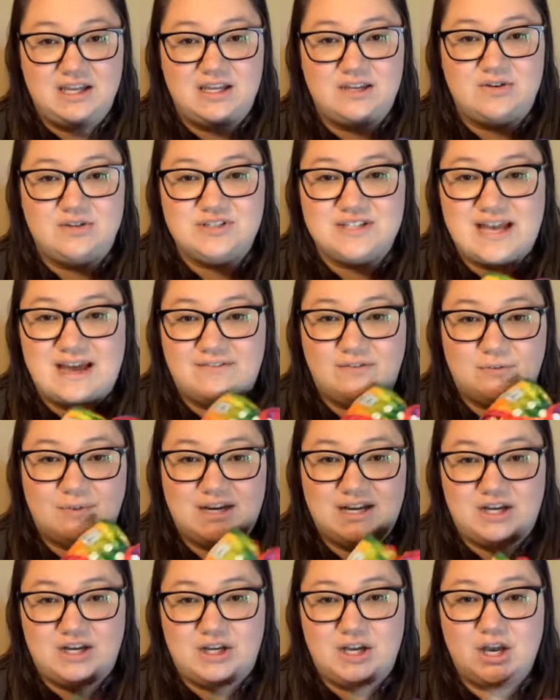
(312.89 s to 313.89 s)
You just have it
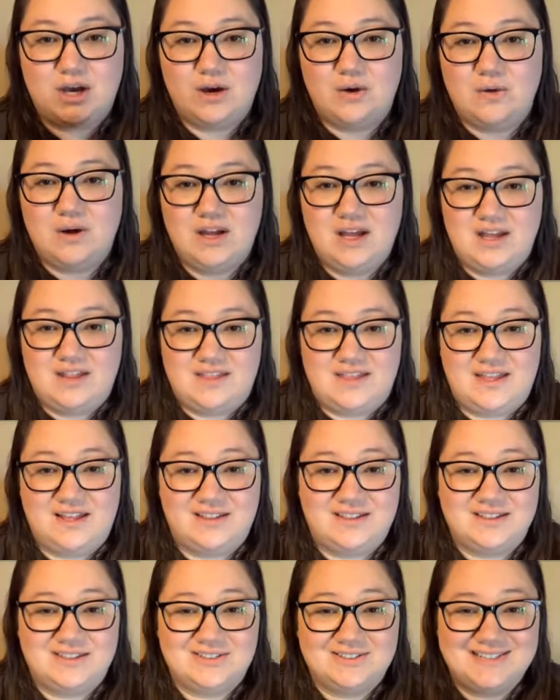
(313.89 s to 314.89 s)
ready to go. They
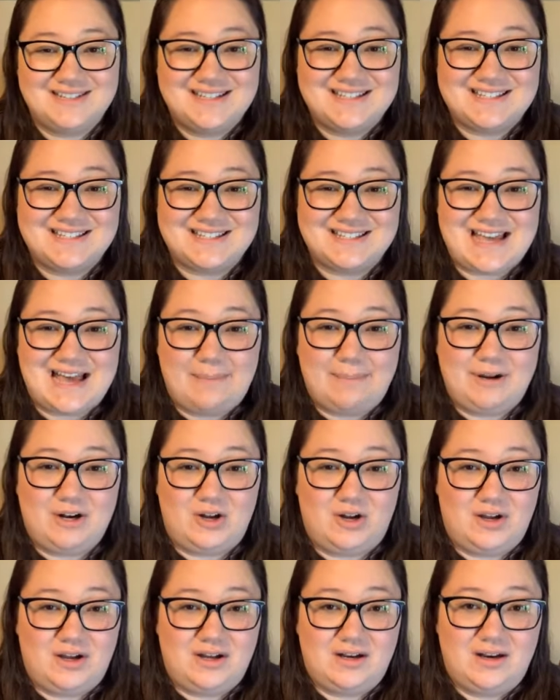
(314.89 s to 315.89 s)
literally slap it
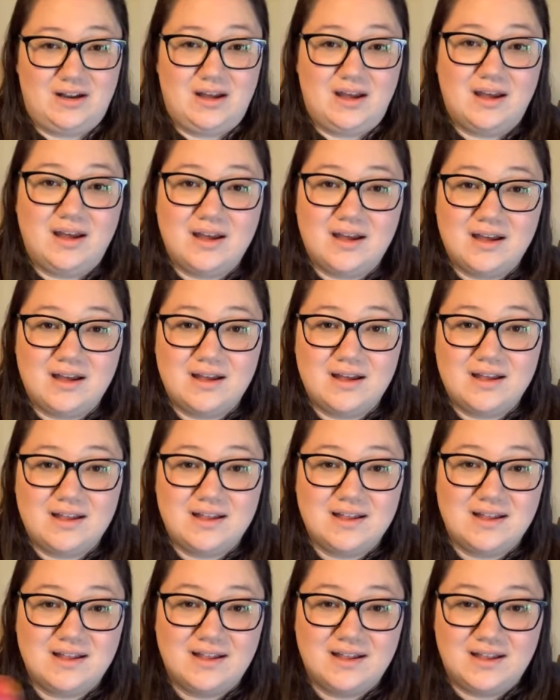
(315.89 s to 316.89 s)
on
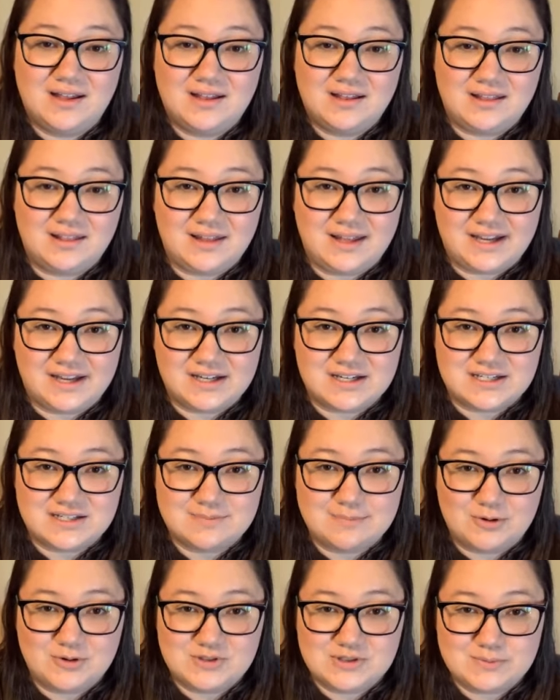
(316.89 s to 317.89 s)
like a
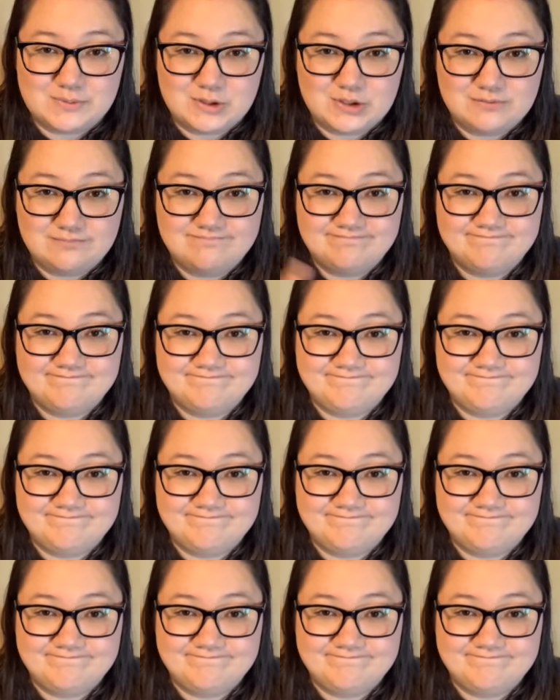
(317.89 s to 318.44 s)
disposable.